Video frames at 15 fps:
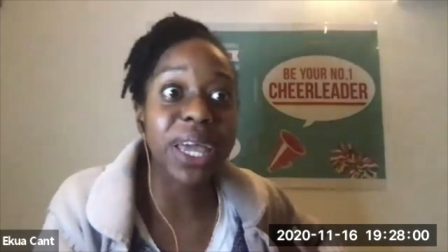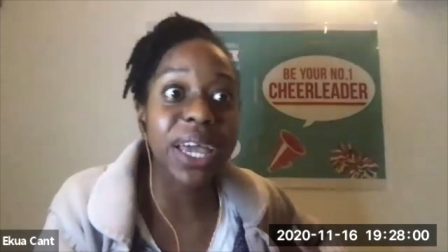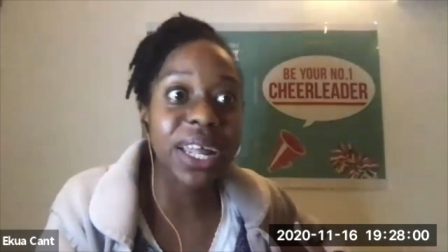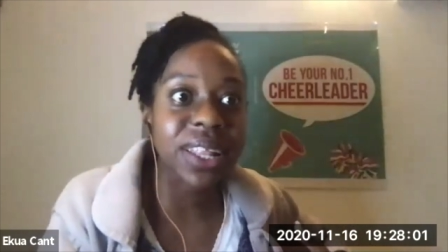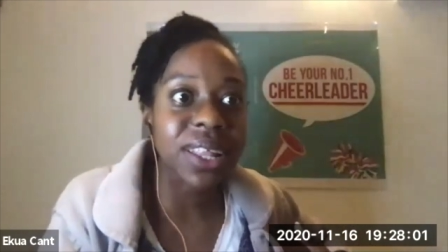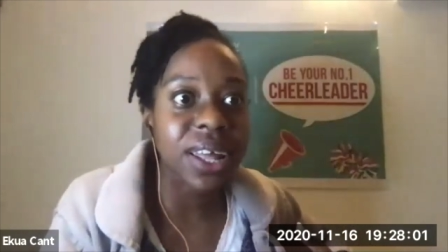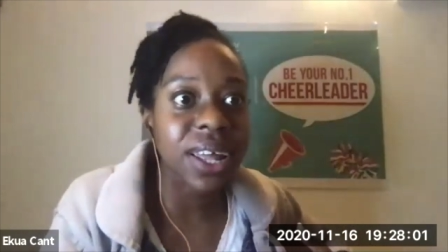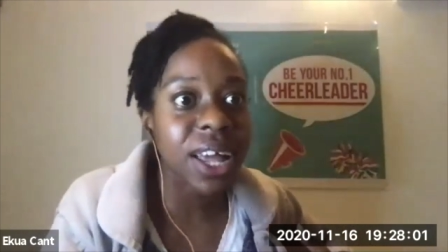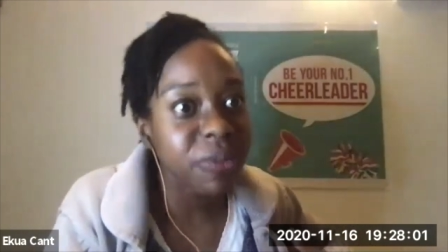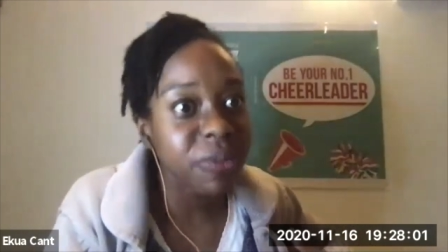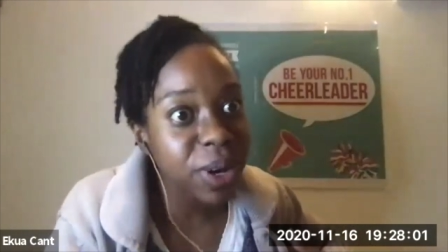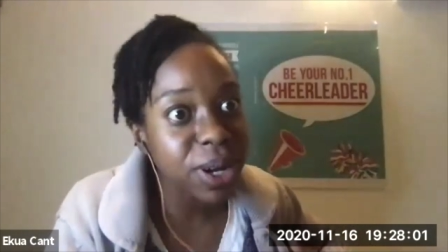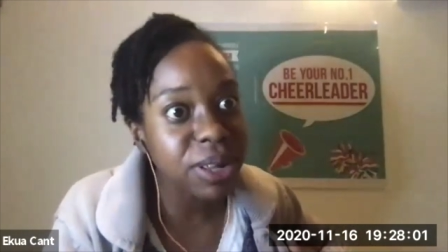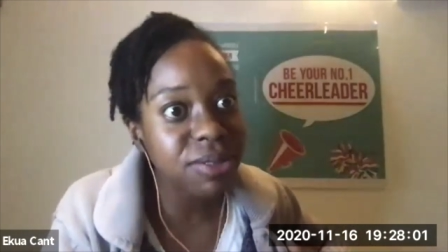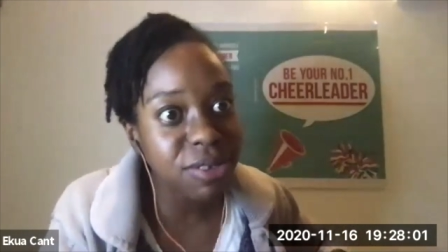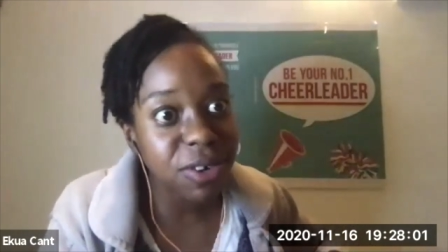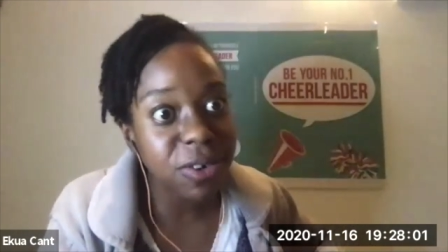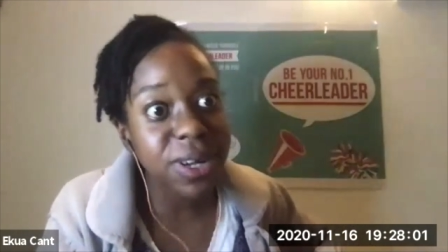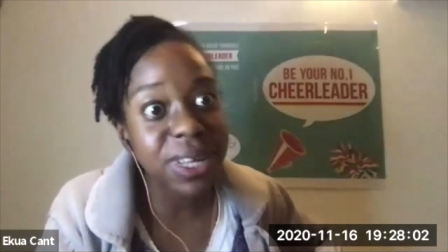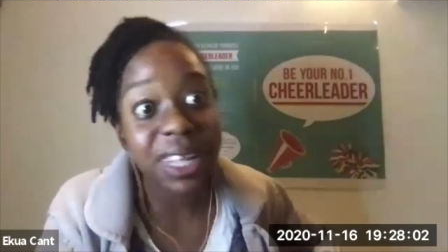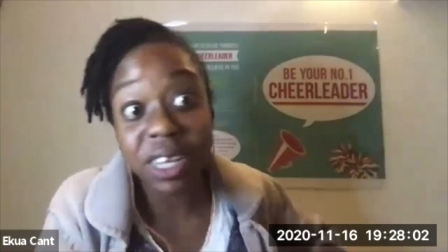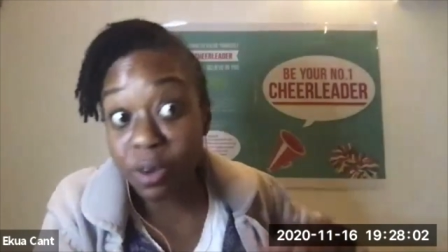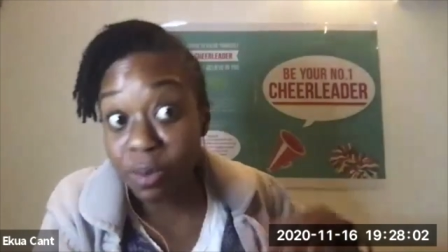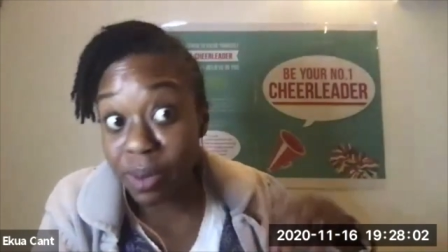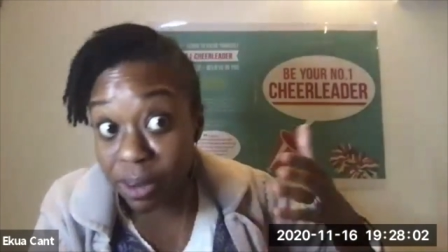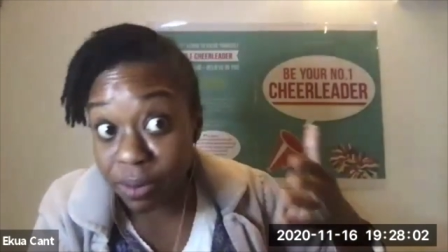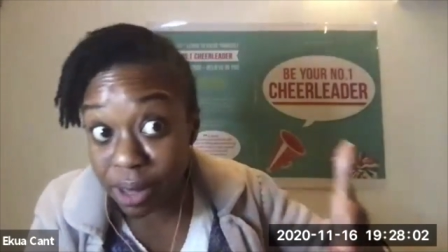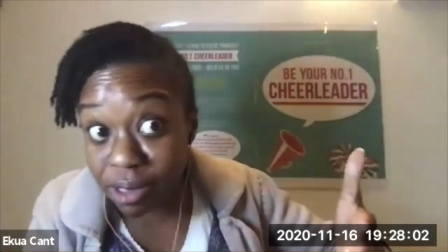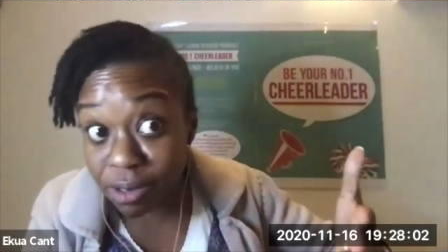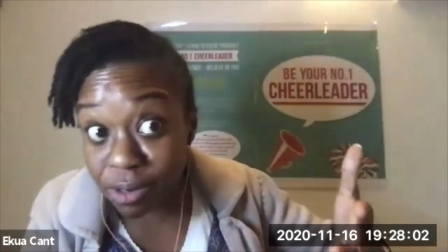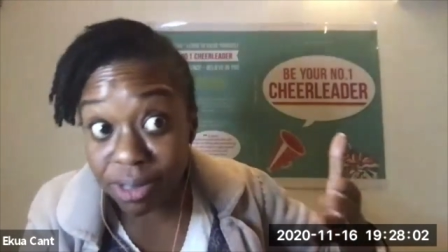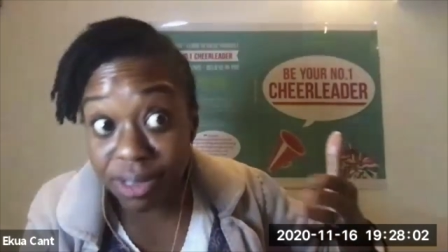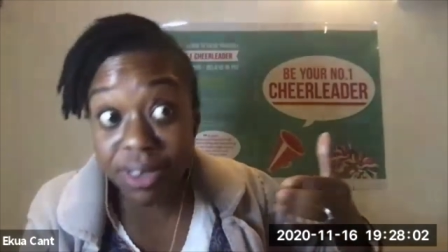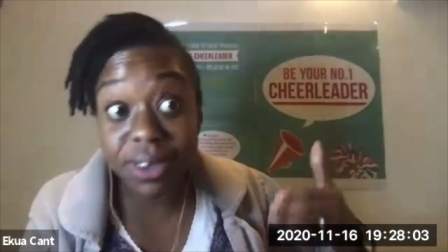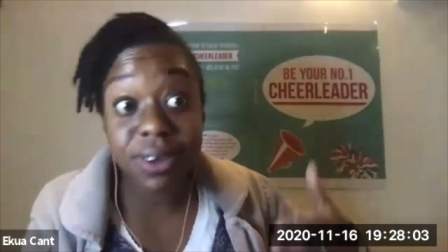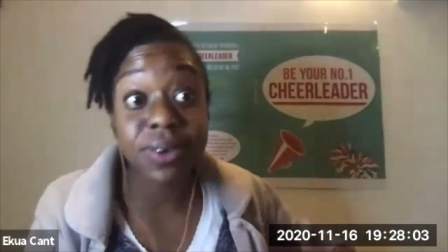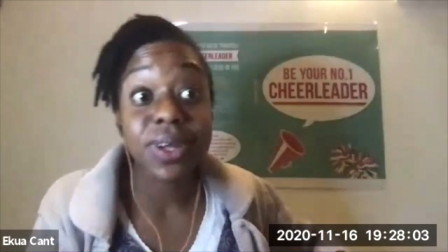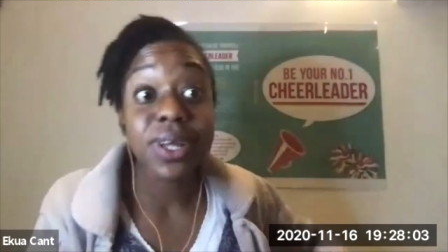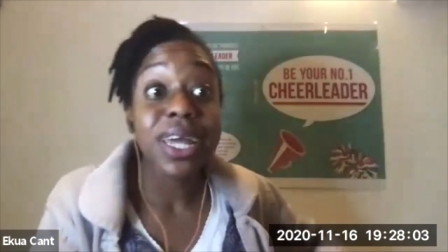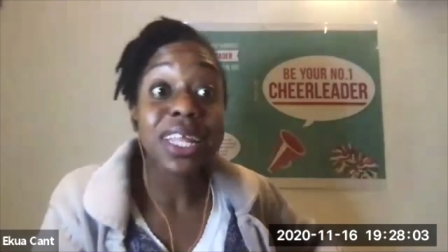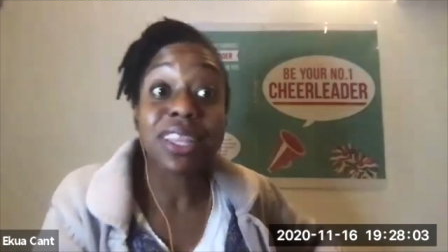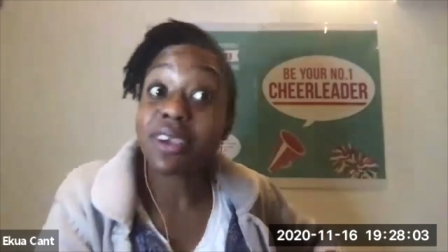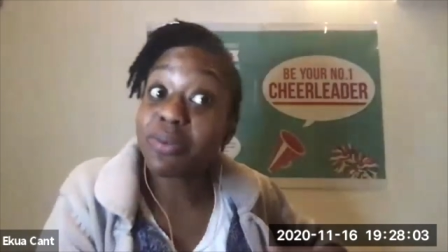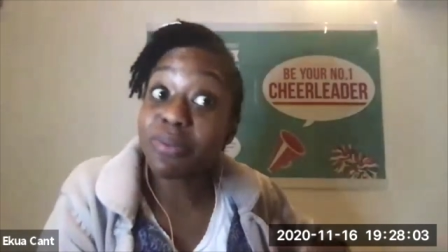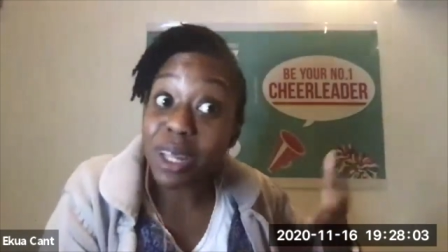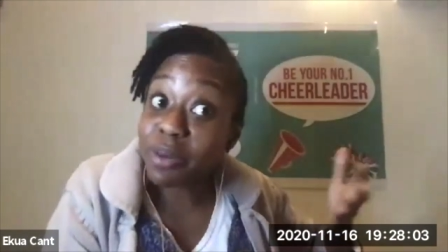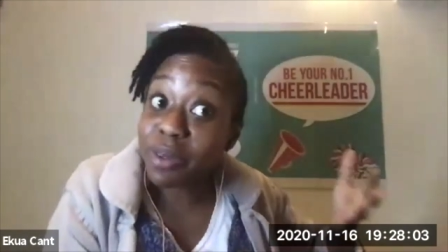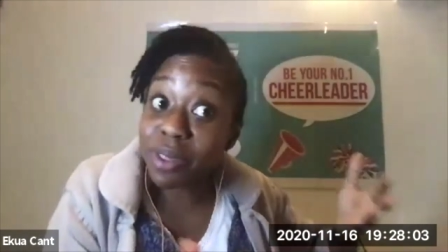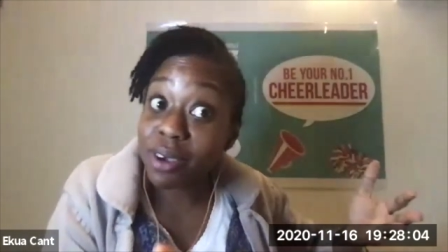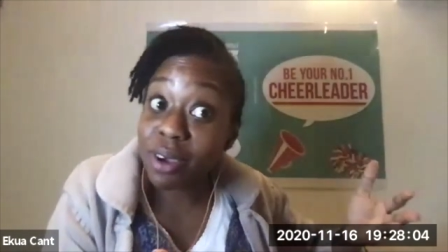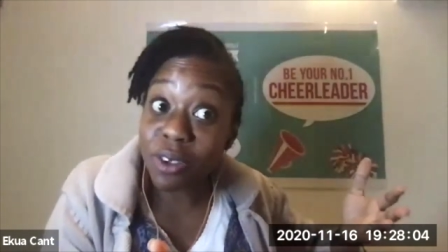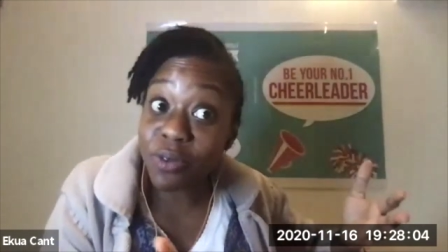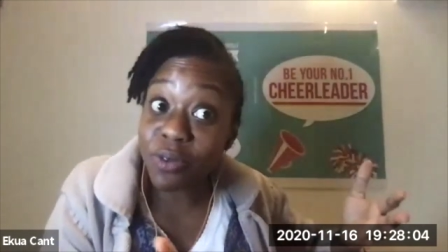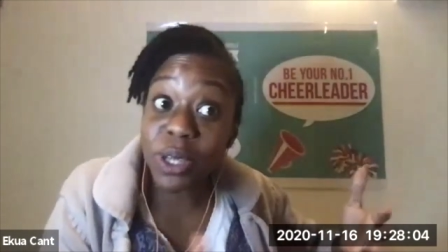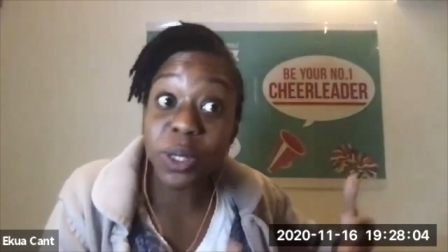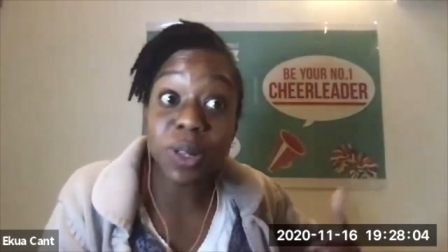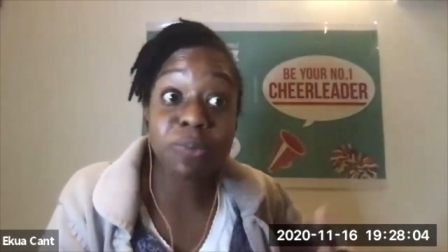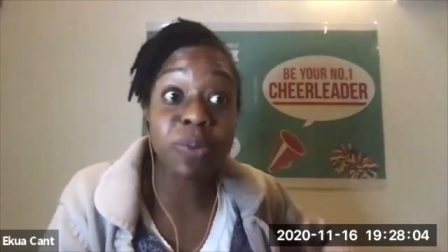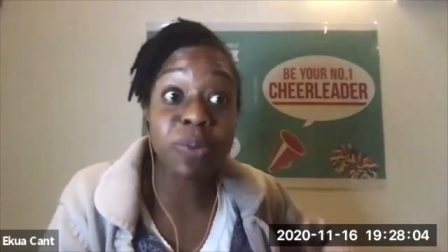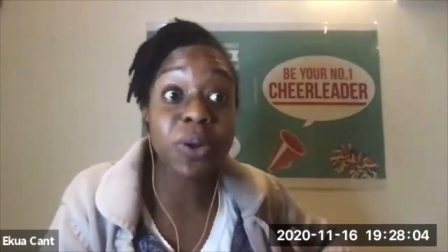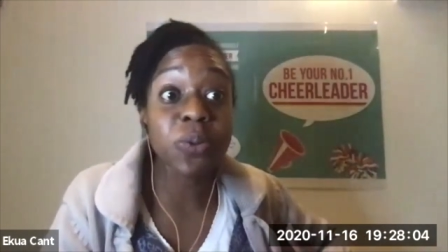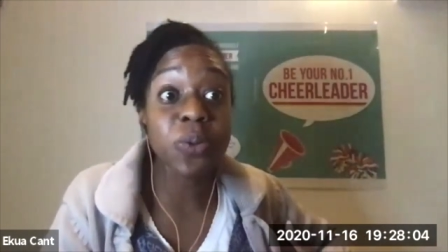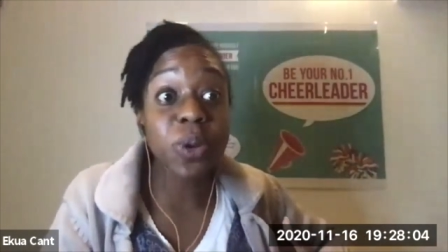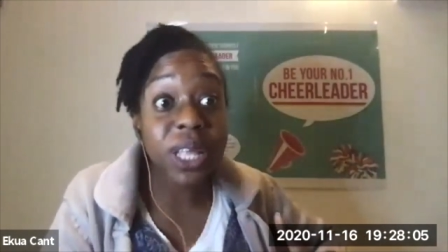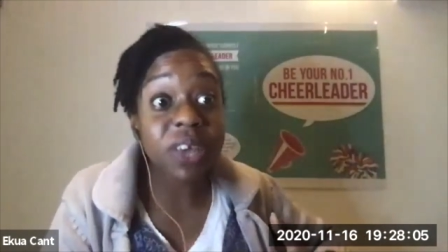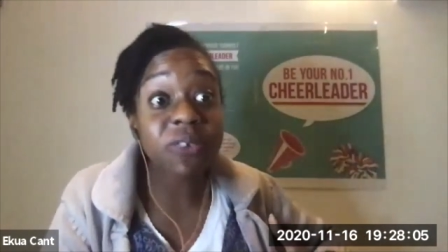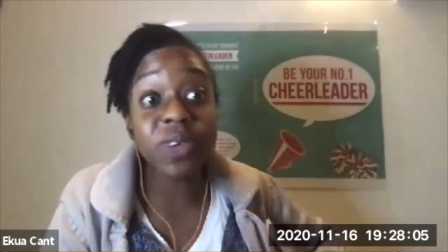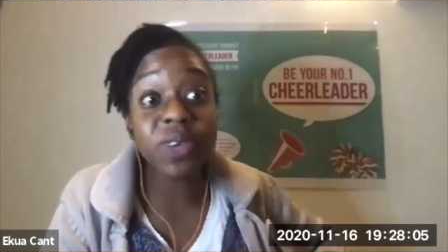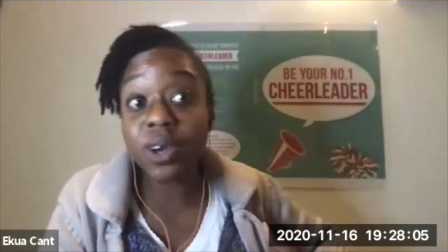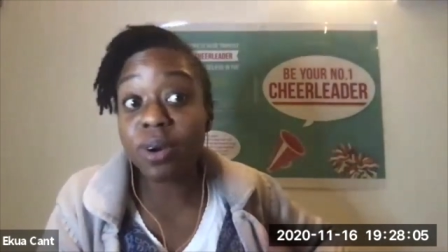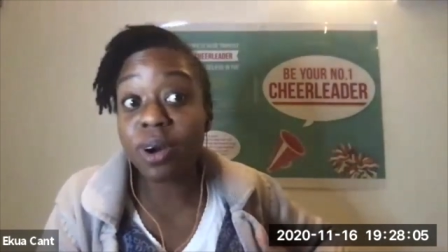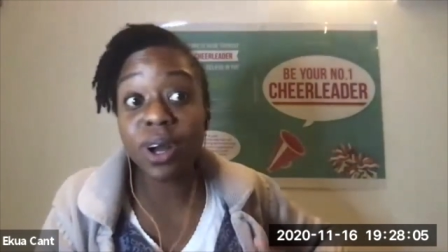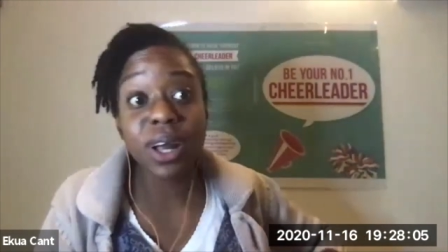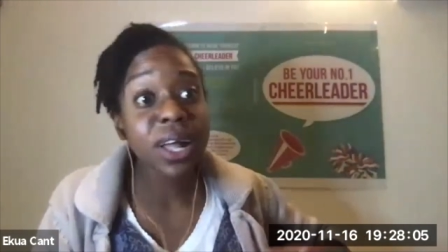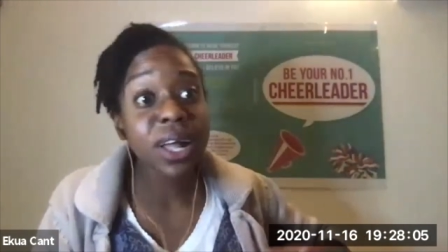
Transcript: and i've heard stories and you may have heard stories too so it might not be so controversial but what if you're